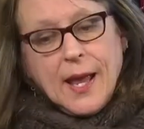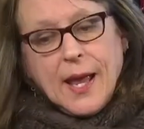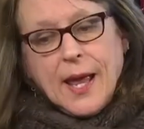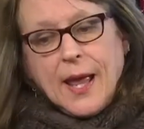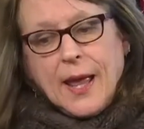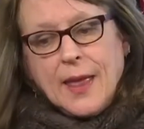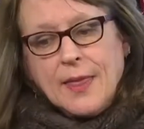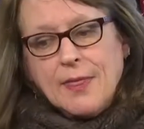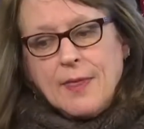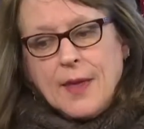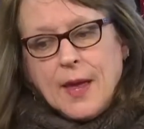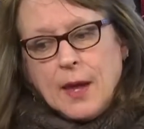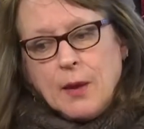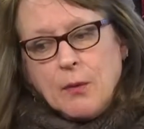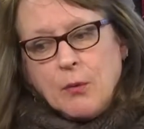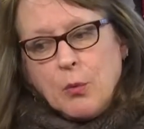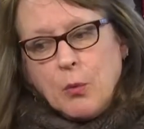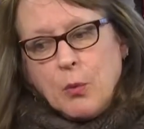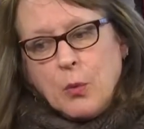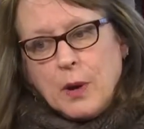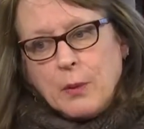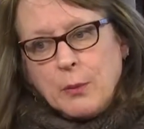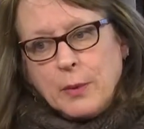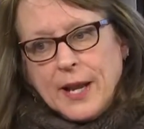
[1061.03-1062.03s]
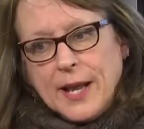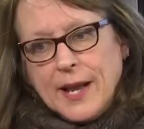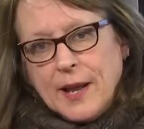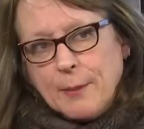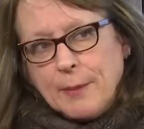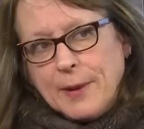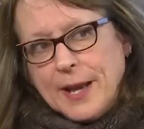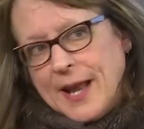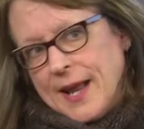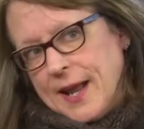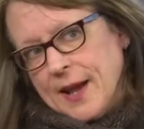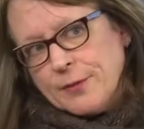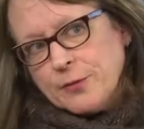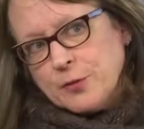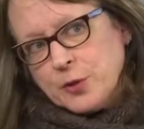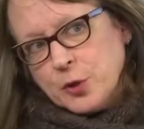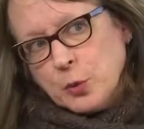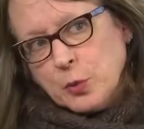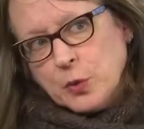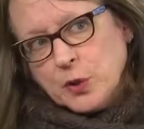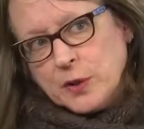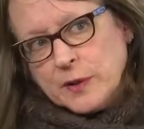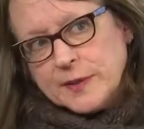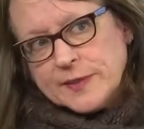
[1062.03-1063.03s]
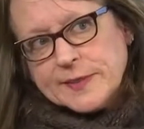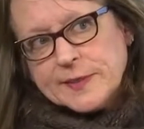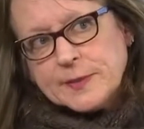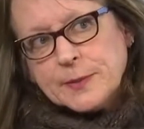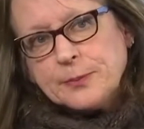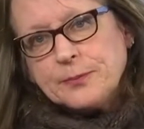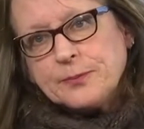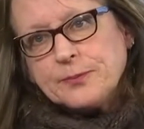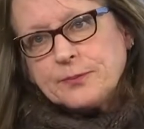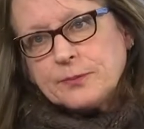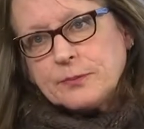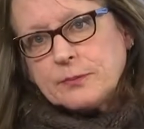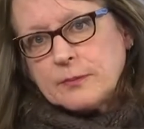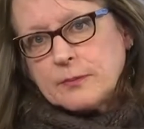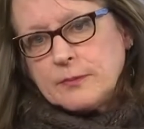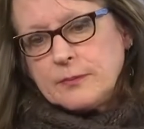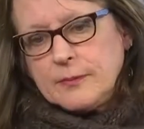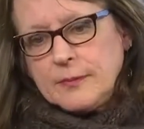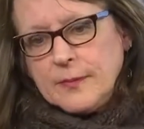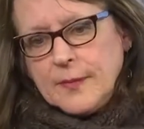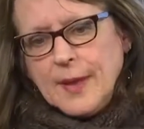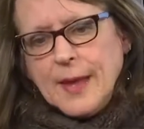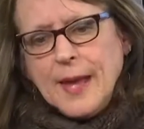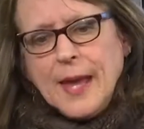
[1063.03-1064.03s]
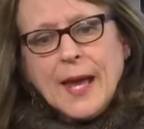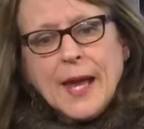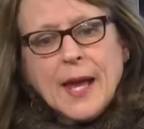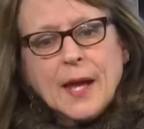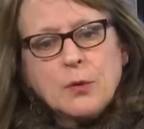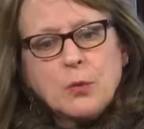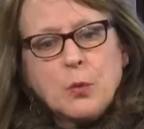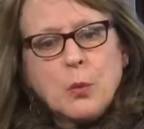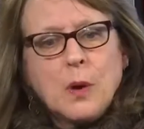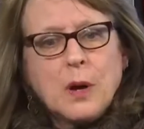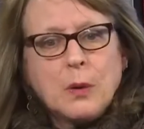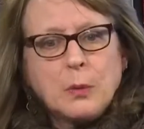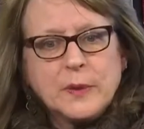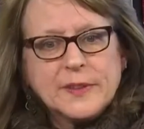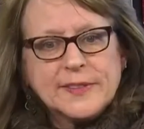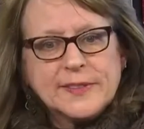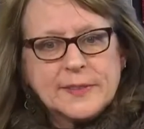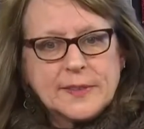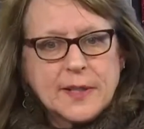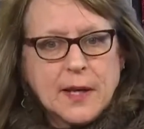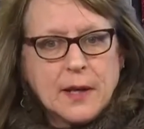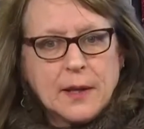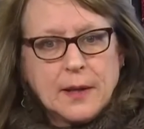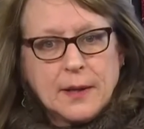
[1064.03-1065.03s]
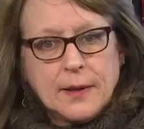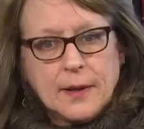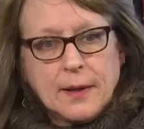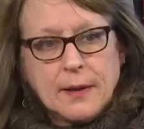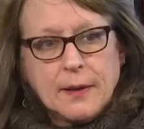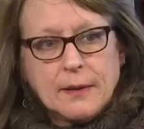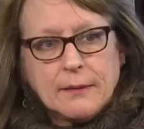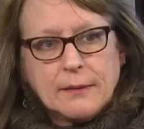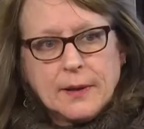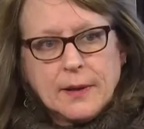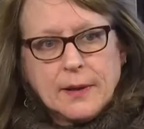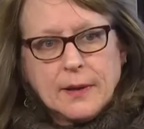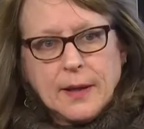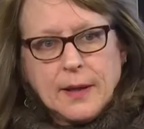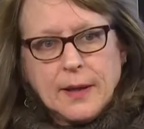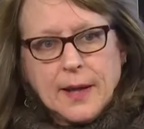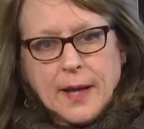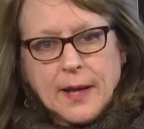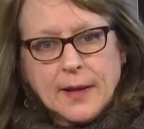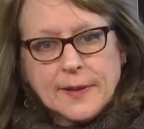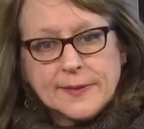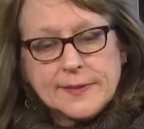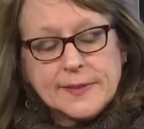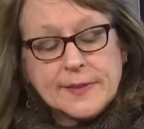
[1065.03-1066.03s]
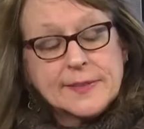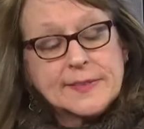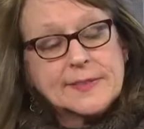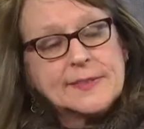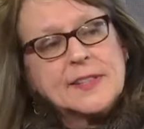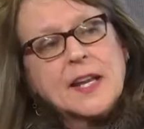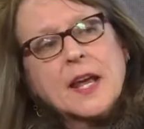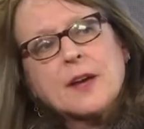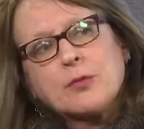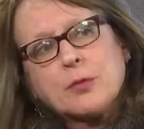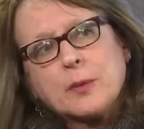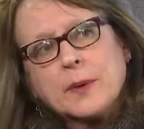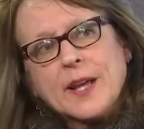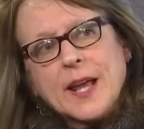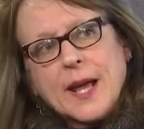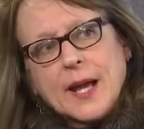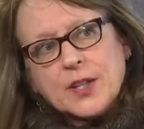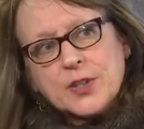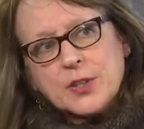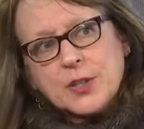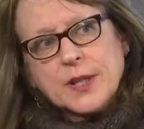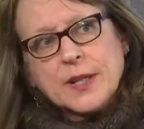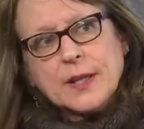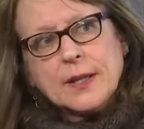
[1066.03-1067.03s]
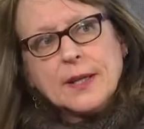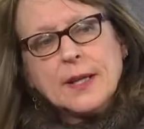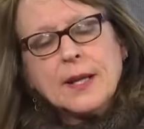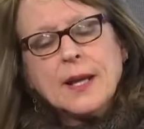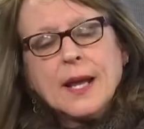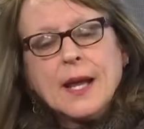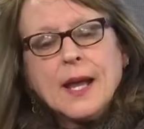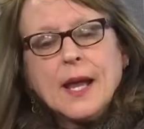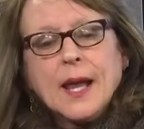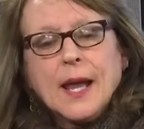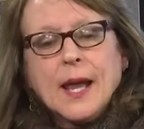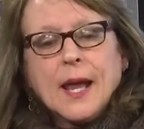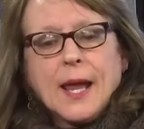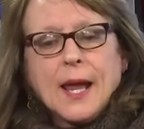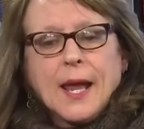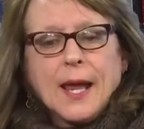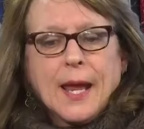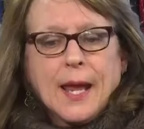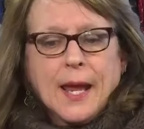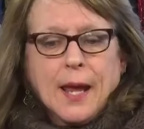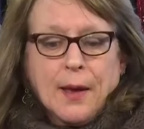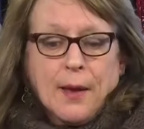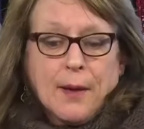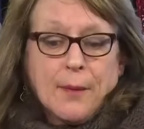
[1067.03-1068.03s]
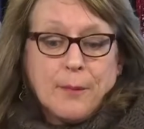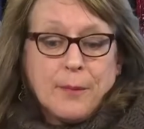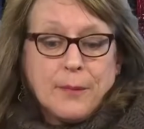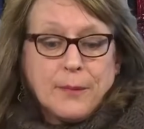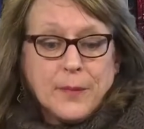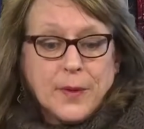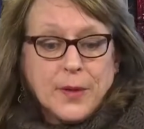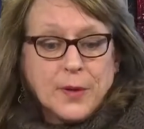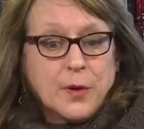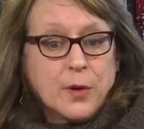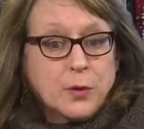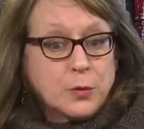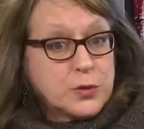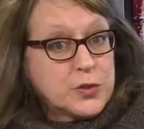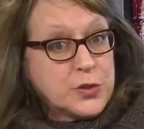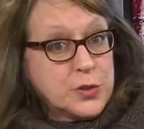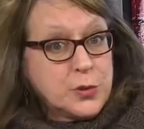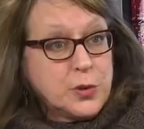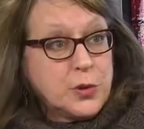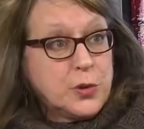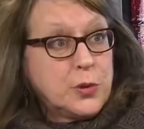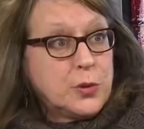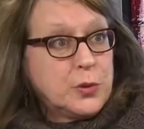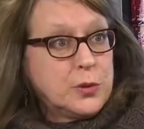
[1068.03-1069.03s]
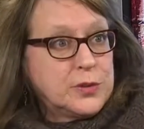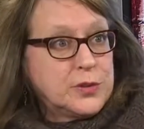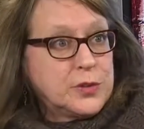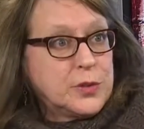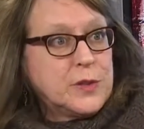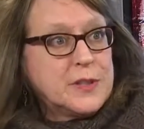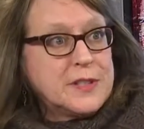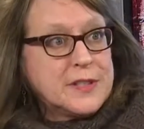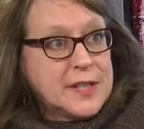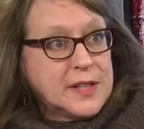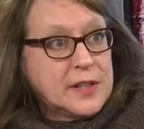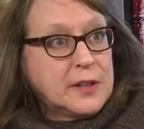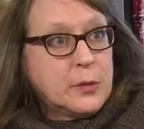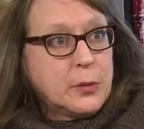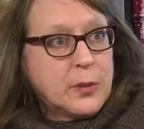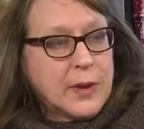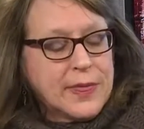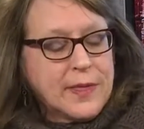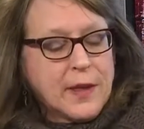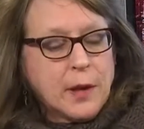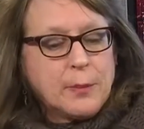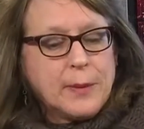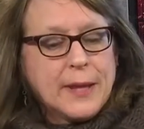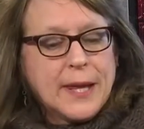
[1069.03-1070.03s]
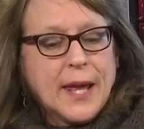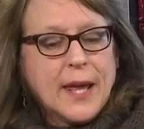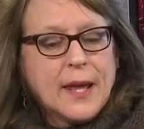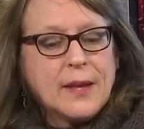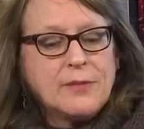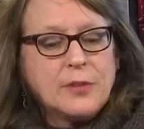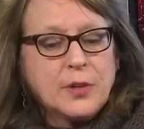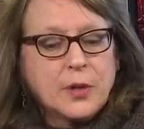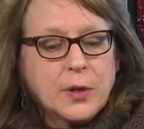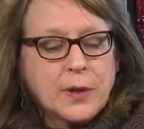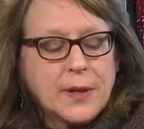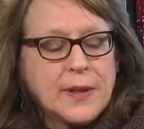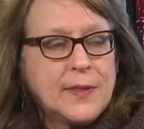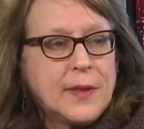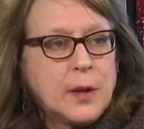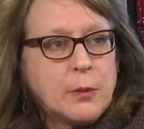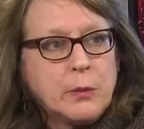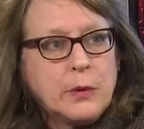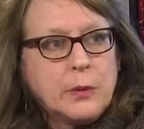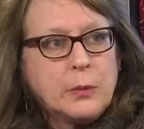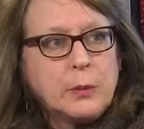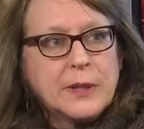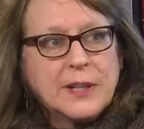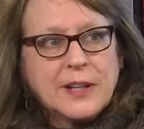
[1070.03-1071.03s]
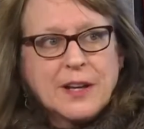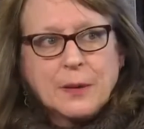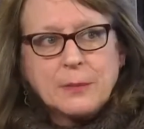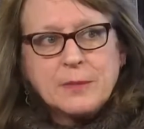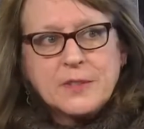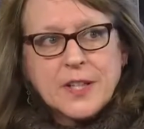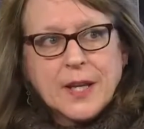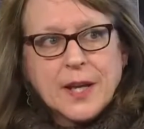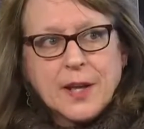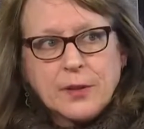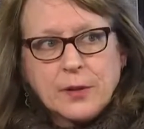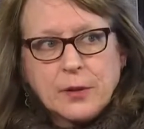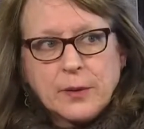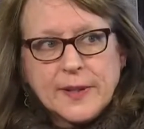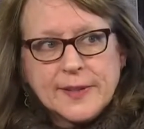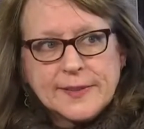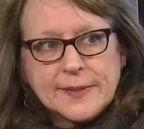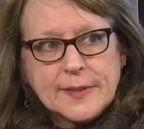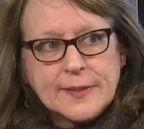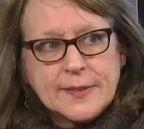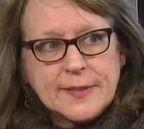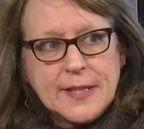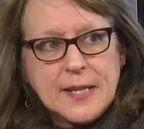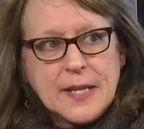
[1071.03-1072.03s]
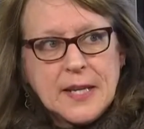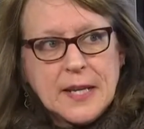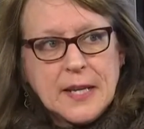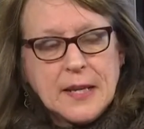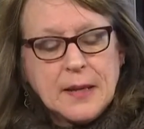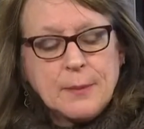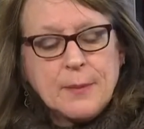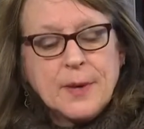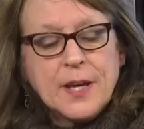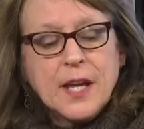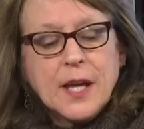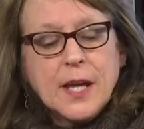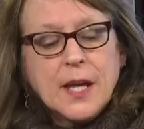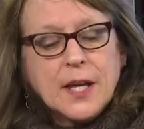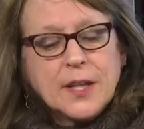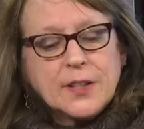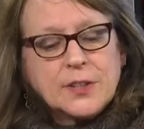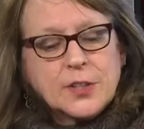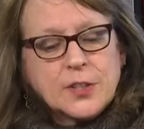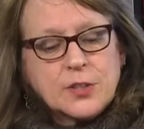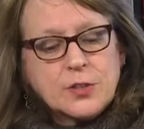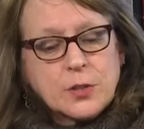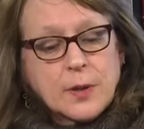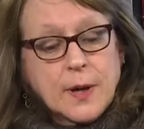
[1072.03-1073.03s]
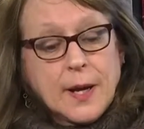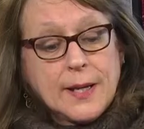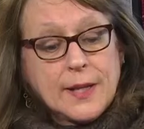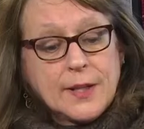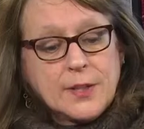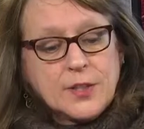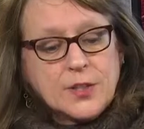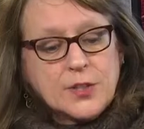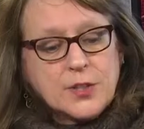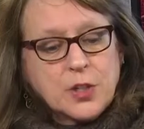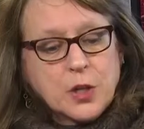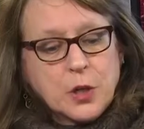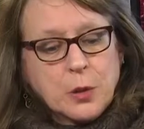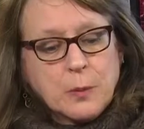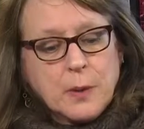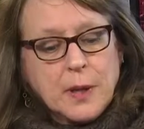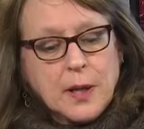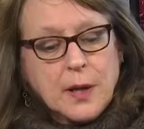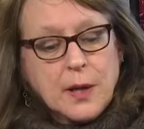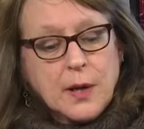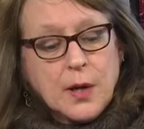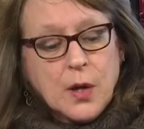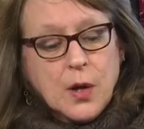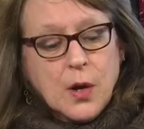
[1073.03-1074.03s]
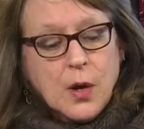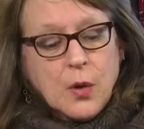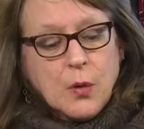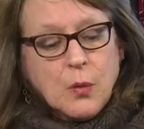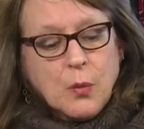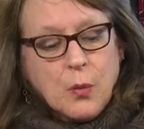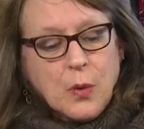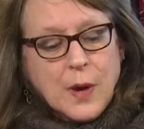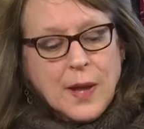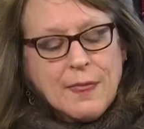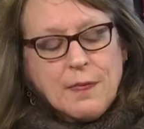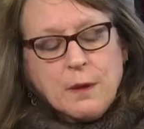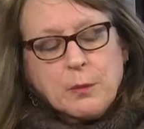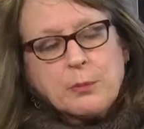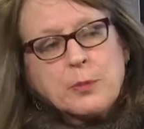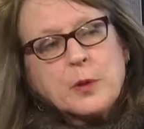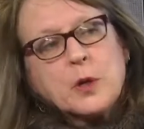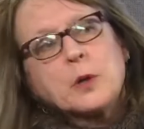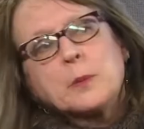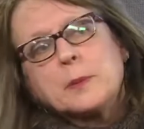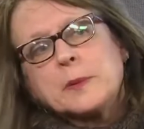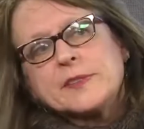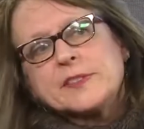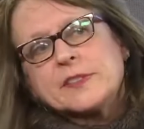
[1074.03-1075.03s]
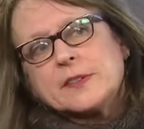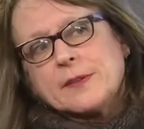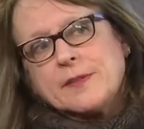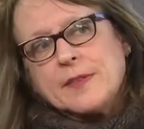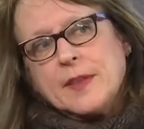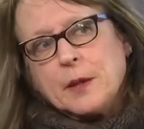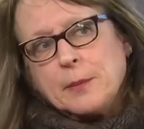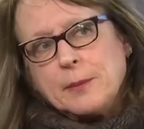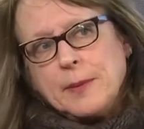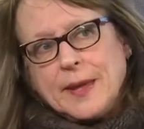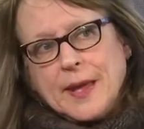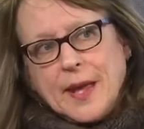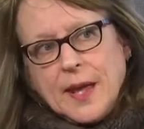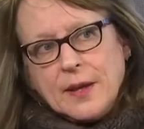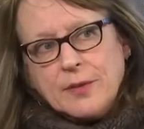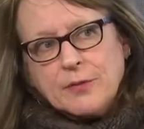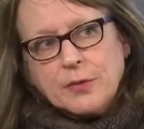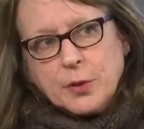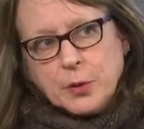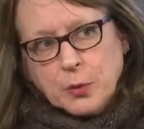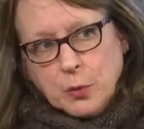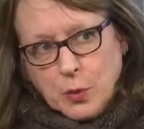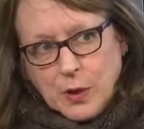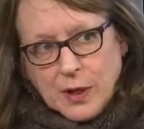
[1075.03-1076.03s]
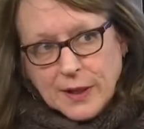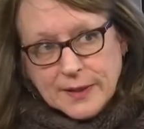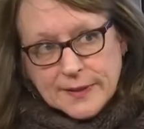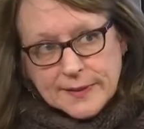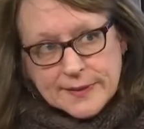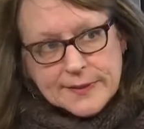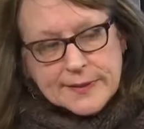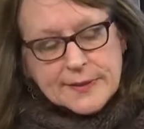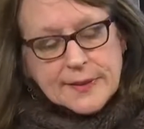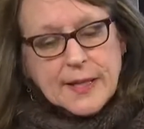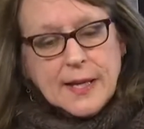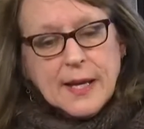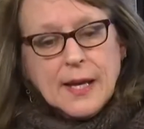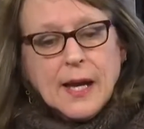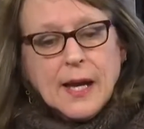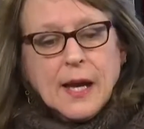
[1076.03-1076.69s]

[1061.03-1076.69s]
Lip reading: and then what would happen afterwards, and what was done as a staff reaction, to dealing with that behavior. And then we would come together as a team to try to determine what the purpose of that behavior was.